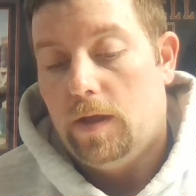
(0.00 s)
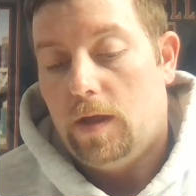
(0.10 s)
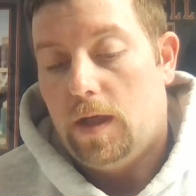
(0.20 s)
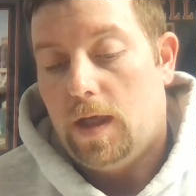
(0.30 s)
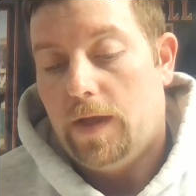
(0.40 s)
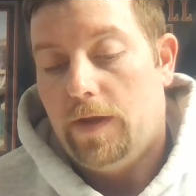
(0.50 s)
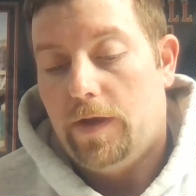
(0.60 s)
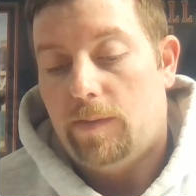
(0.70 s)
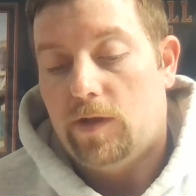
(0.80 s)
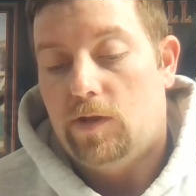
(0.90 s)
The
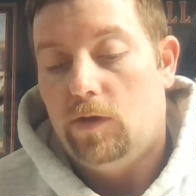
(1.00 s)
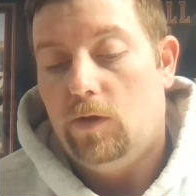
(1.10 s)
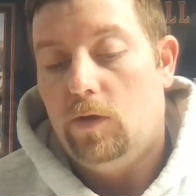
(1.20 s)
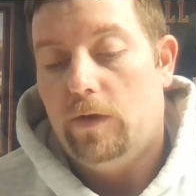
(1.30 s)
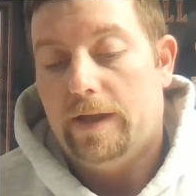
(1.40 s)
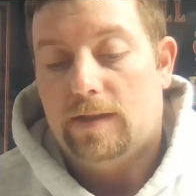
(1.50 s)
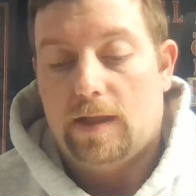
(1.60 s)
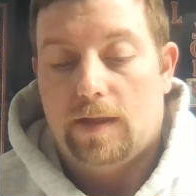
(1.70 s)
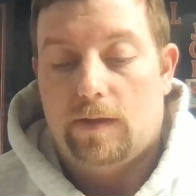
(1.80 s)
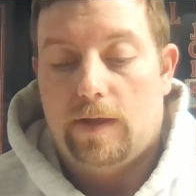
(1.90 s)
number 2 that's
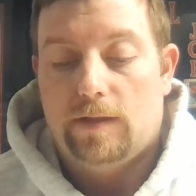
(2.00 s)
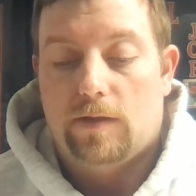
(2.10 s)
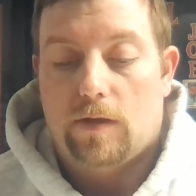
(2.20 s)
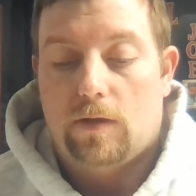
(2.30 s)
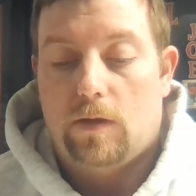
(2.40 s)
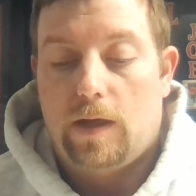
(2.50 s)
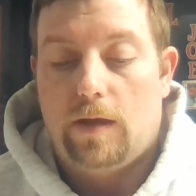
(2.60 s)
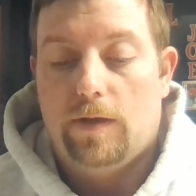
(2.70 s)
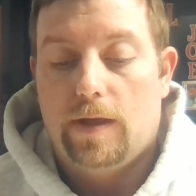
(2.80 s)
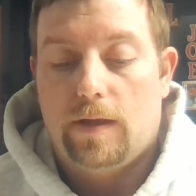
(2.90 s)
got the red circle
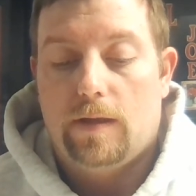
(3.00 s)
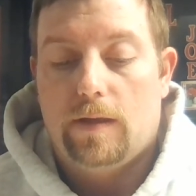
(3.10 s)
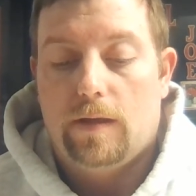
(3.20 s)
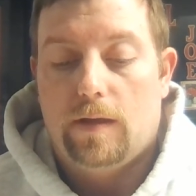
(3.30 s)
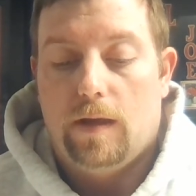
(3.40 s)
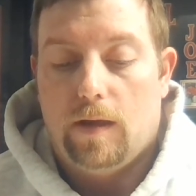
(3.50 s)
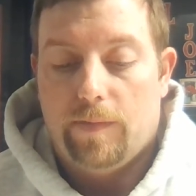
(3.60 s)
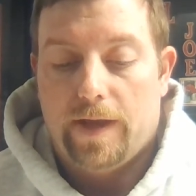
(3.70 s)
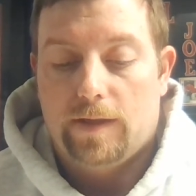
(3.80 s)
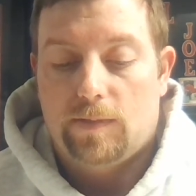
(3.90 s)
around it,
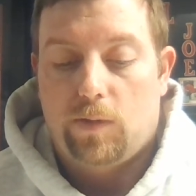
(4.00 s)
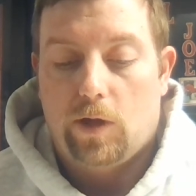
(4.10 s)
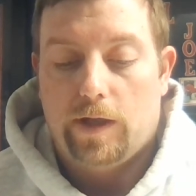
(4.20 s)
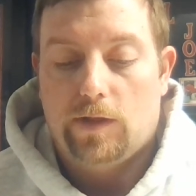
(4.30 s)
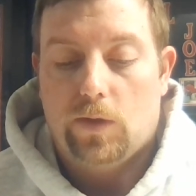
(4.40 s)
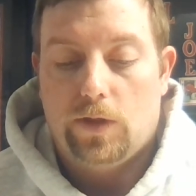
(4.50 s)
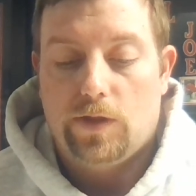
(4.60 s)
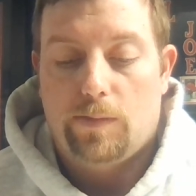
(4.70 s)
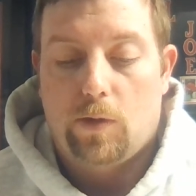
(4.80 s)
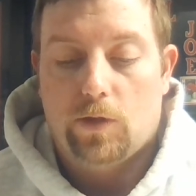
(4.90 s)
that's pointing towards
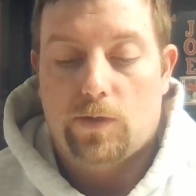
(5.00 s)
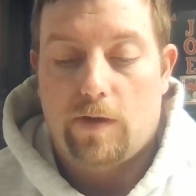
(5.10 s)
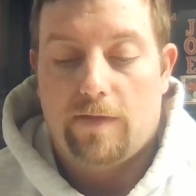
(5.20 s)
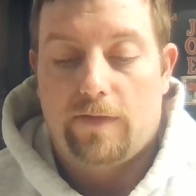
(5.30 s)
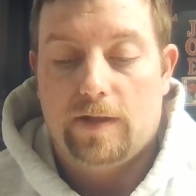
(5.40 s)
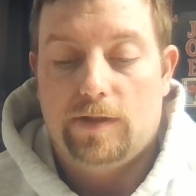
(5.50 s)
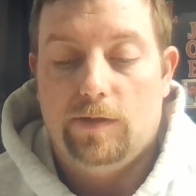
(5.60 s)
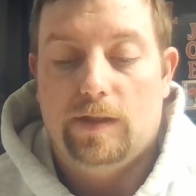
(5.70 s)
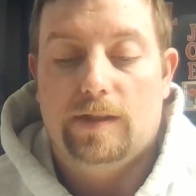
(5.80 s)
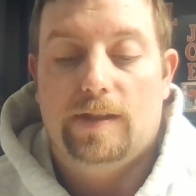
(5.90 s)
your post reference. You
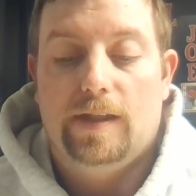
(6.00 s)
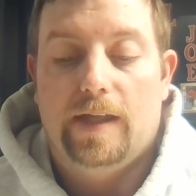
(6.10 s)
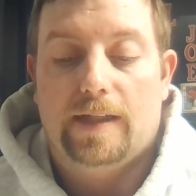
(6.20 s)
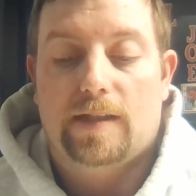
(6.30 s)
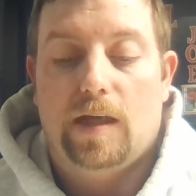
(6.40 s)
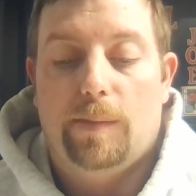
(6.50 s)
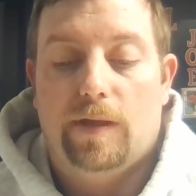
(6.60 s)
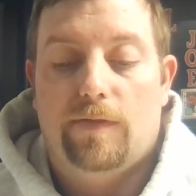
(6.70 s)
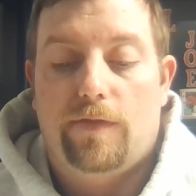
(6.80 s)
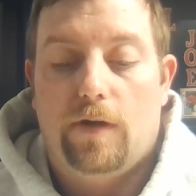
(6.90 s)
can see that's
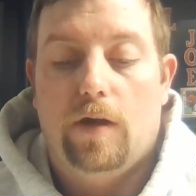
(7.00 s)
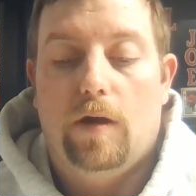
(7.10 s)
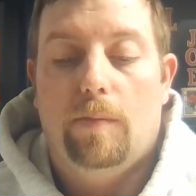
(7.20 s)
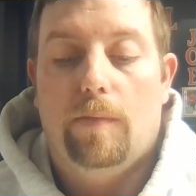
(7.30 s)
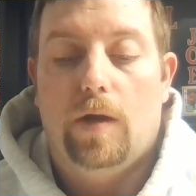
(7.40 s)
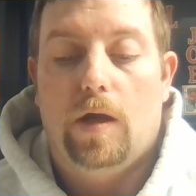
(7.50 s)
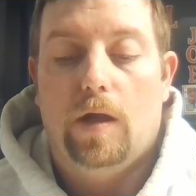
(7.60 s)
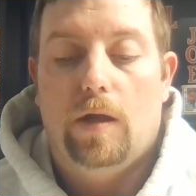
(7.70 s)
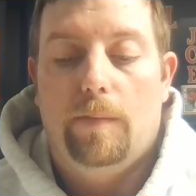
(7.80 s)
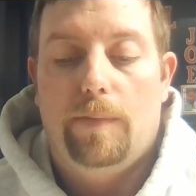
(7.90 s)
coming from
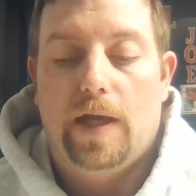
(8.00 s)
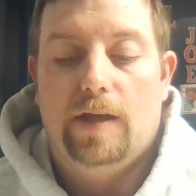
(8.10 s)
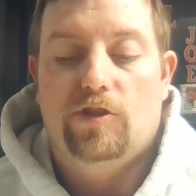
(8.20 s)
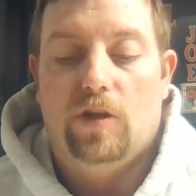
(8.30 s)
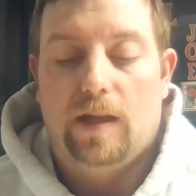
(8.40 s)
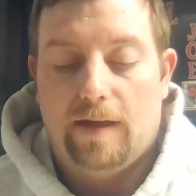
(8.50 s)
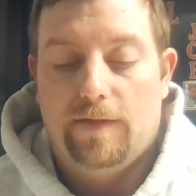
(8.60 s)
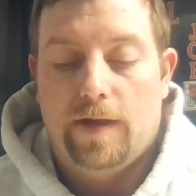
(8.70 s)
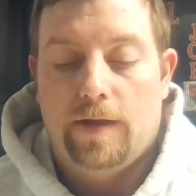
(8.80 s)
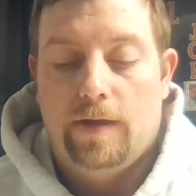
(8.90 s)
page
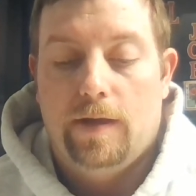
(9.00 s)
11.